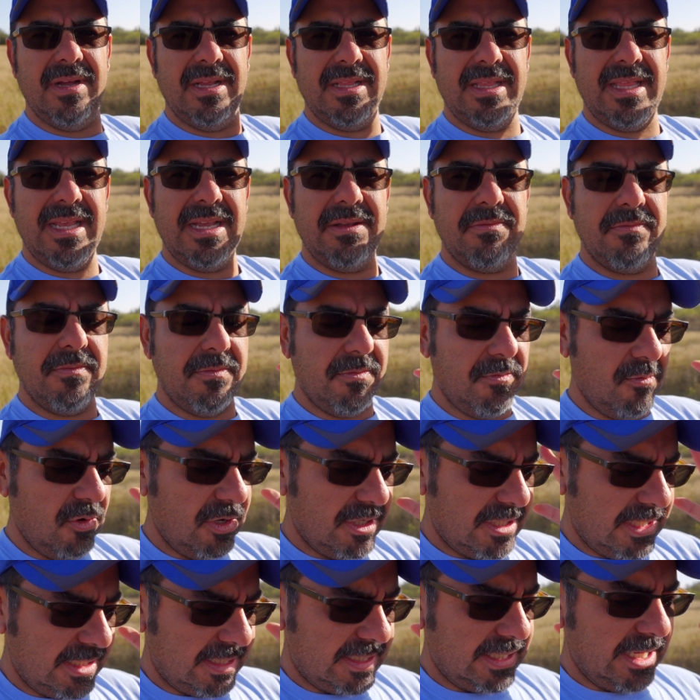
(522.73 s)
I think
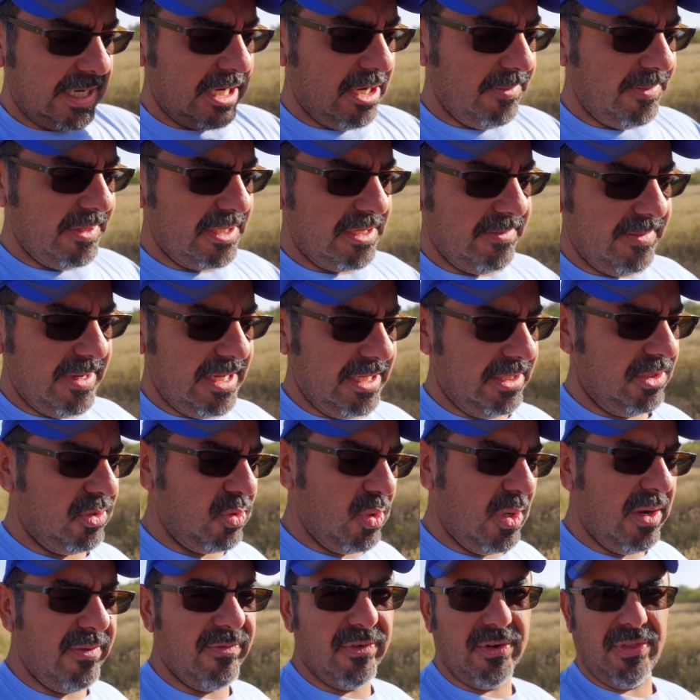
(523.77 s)
once it's set up, it's about
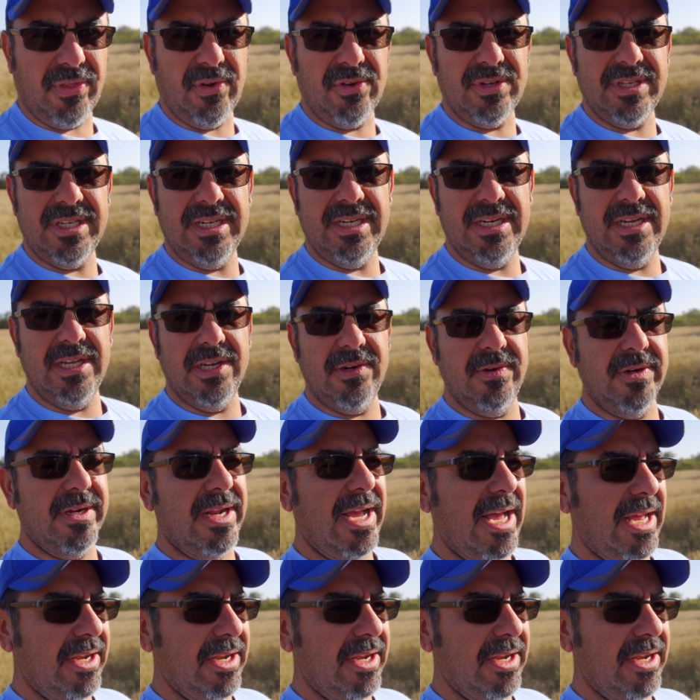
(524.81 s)
12 or 1,300.